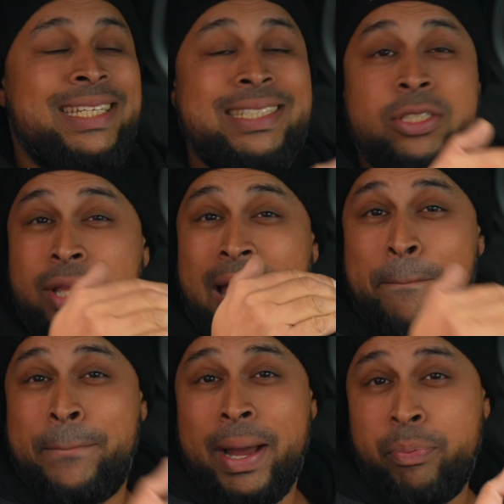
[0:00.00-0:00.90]
So
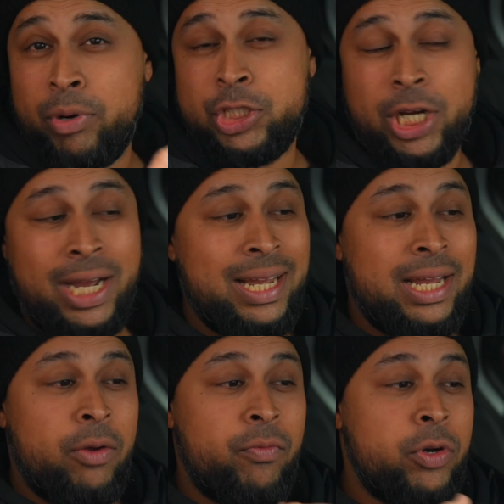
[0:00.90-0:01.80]
that back pressure
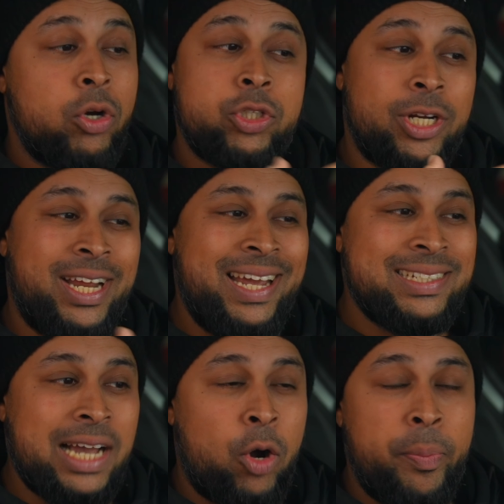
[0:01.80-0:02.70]
reduction is
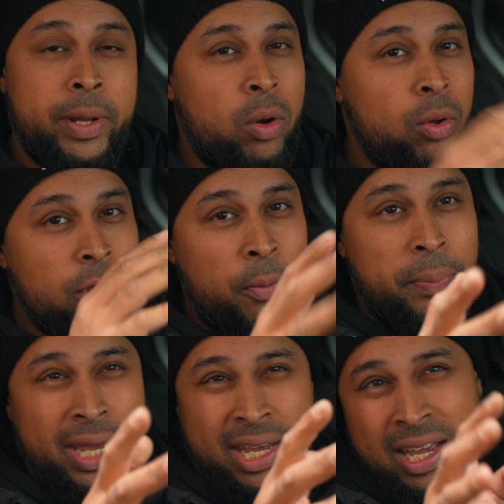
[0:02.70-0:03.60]
helping, although
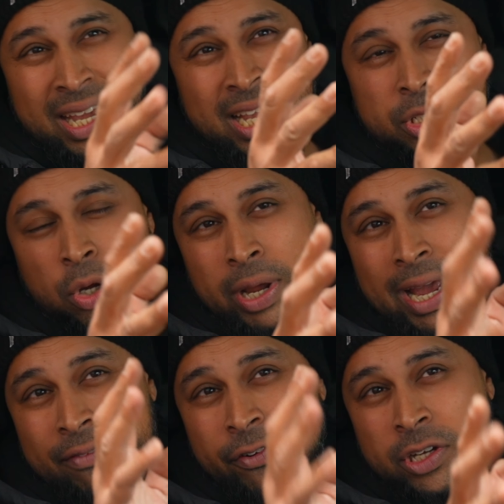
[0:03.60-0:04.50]
peak it's only
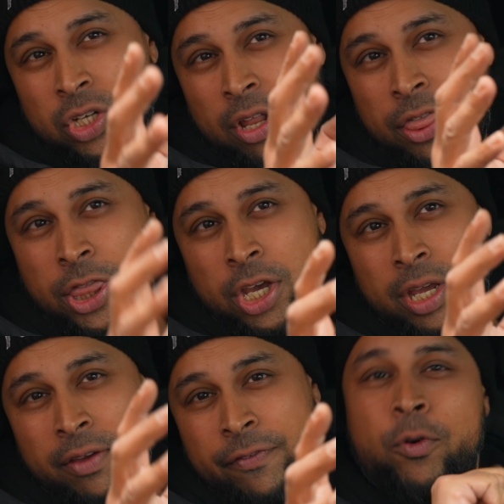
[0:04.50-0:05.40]
at
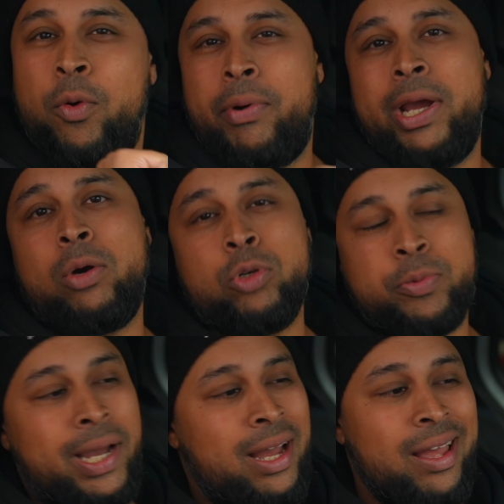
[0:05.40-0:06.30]
334 brake
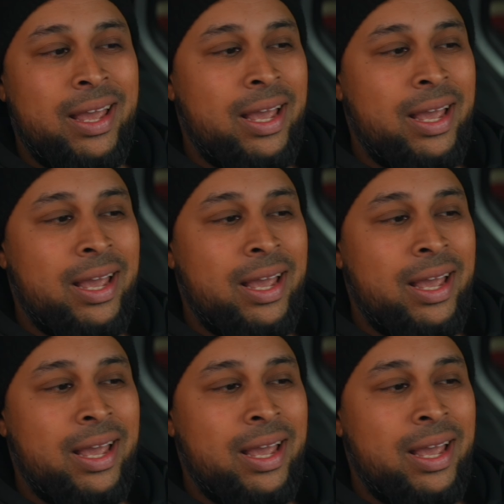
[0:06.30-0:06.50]
horsepower